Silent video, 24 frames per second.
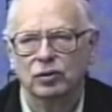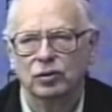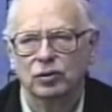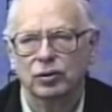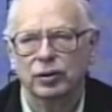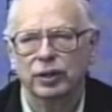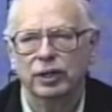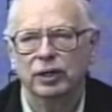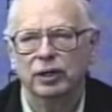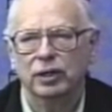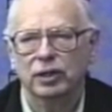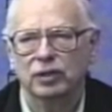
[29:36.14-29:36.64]

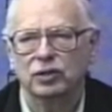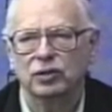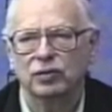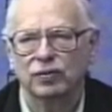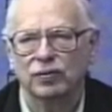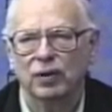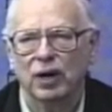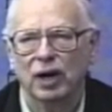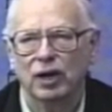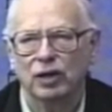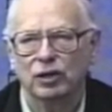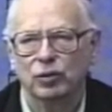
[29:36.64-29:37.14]
treated as
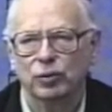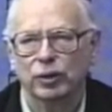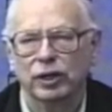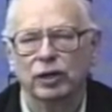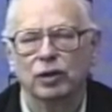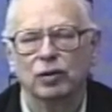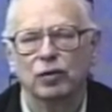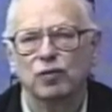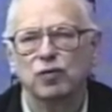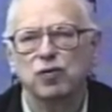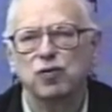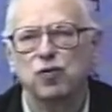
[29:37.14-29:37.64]
far as we
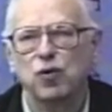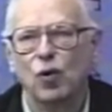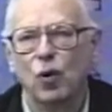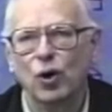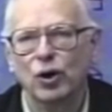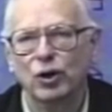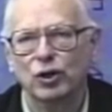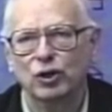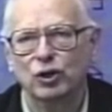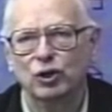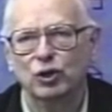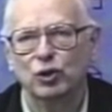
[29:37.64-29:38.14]
can
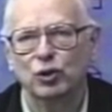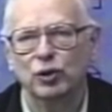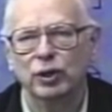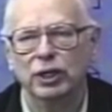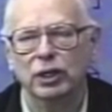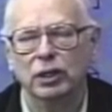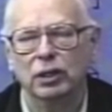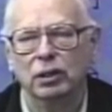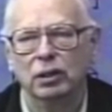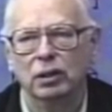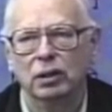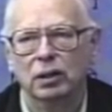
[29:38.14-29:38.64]
afford to
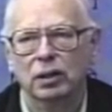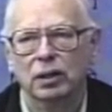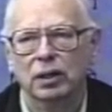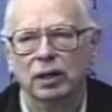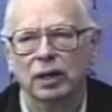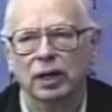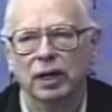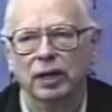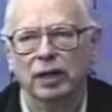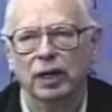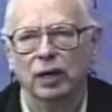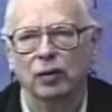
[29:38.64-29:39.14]
treat it,
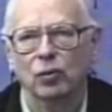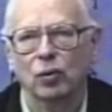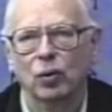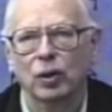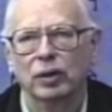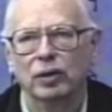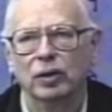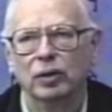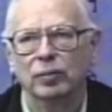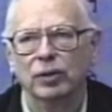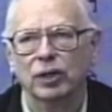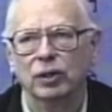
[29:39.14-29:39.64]
and they
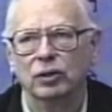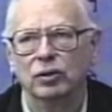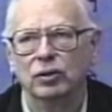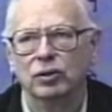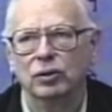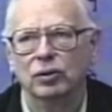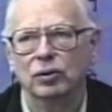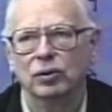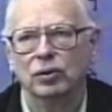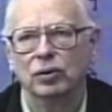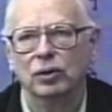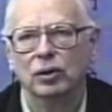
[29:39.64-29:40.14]
run them
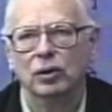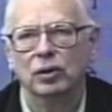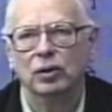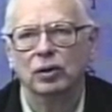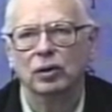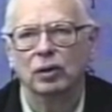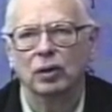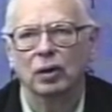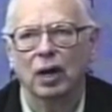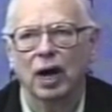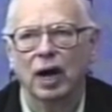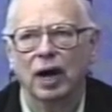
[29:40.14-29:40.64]
into
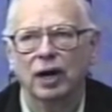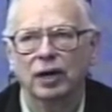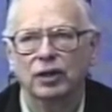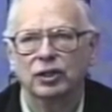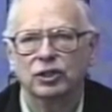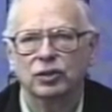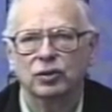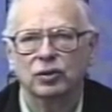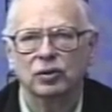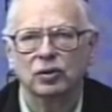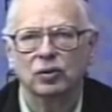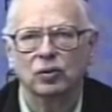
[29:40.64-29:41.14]

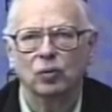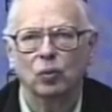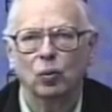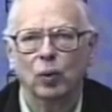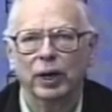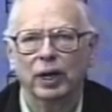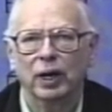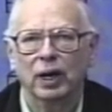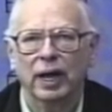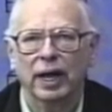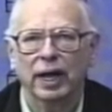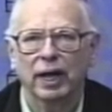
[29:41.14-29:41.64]
large
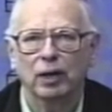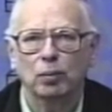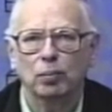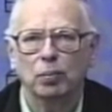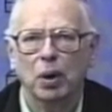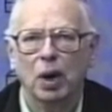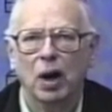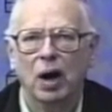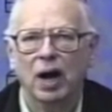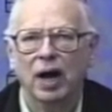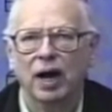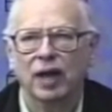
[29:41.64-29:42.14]
wetland
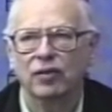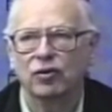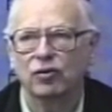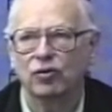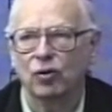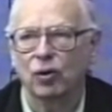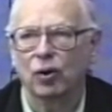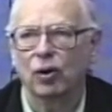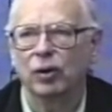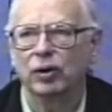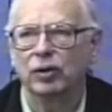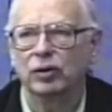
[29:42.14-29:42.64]
ponds
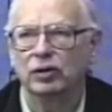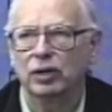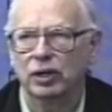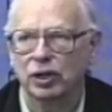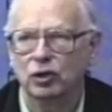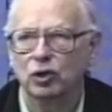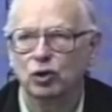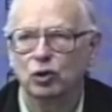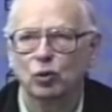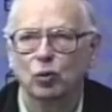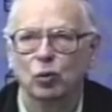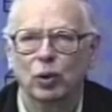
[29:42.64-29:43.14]
or
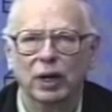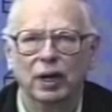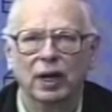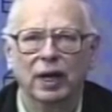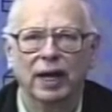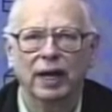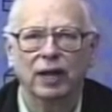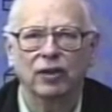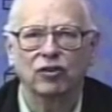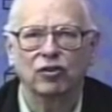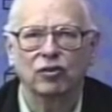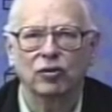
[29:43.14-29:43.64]
into
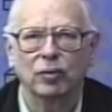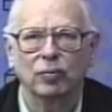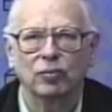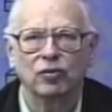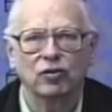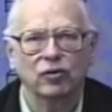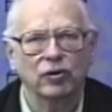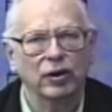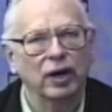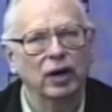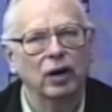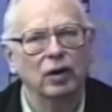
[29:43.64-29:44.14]
wetlands
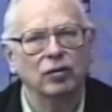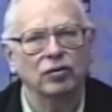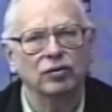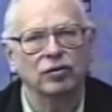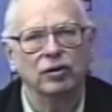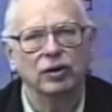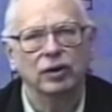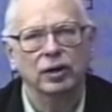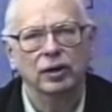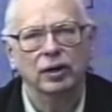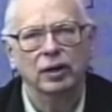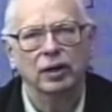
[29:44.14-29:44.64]

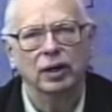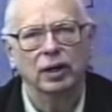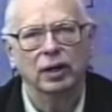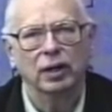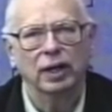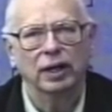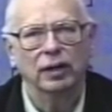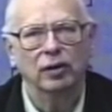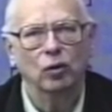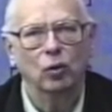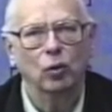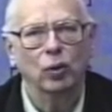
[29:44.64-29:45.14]
themselves and
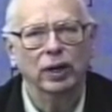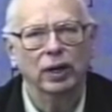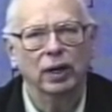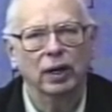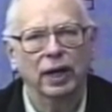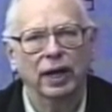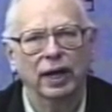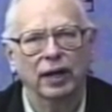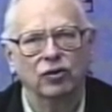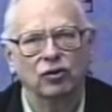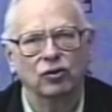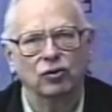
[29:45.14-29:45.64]
let the
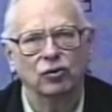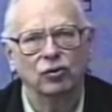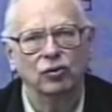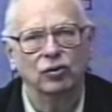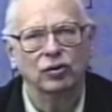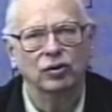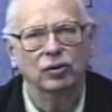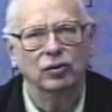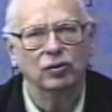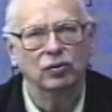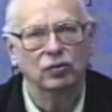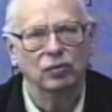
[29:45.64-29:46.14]
wetlands do
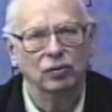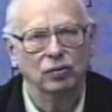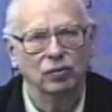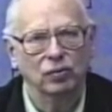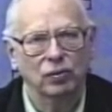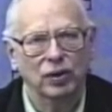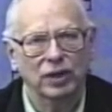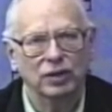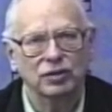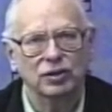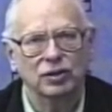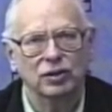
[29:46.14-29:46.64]
the
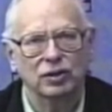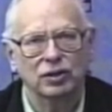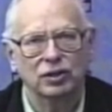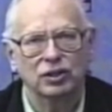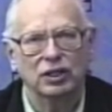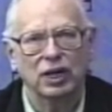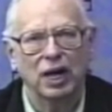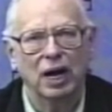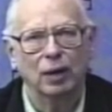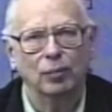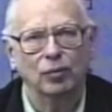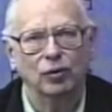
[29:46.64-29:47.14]
rest of the
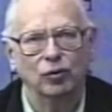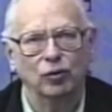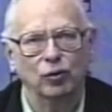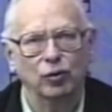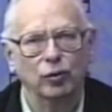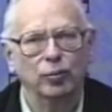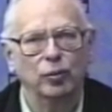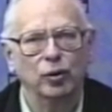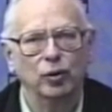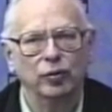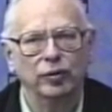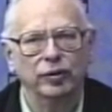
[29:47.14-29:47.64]
job of
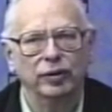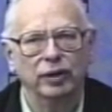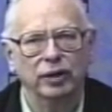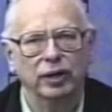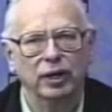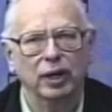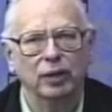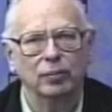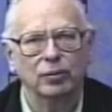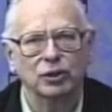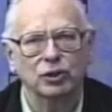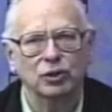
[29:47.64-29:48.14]
removing the
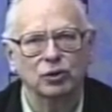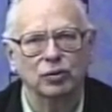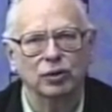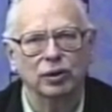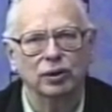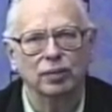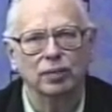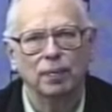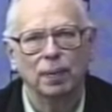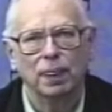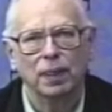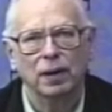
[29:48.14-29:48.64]

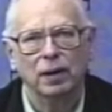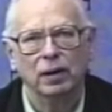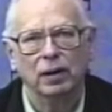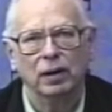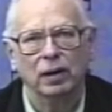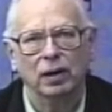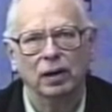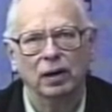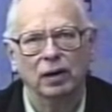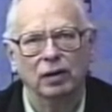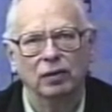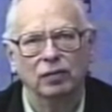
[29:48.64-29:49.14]
chemistry
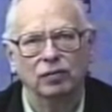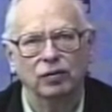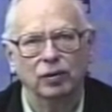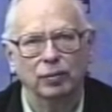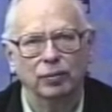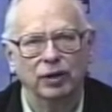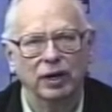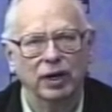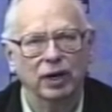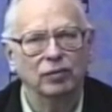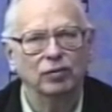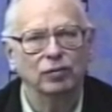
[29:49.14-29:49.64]
uh,
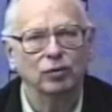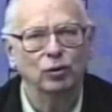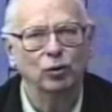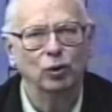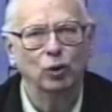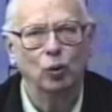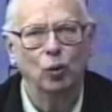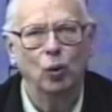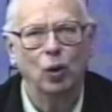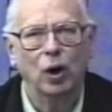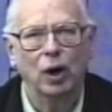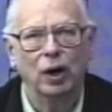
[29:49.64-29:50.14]
from the
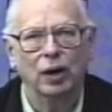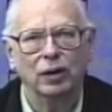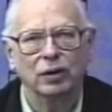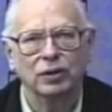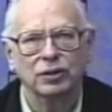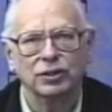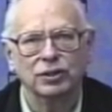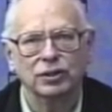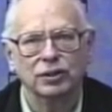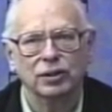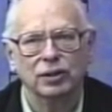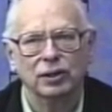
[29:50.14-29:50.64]
effluent
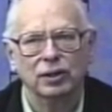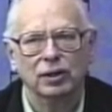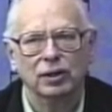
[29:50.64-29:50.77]
waters.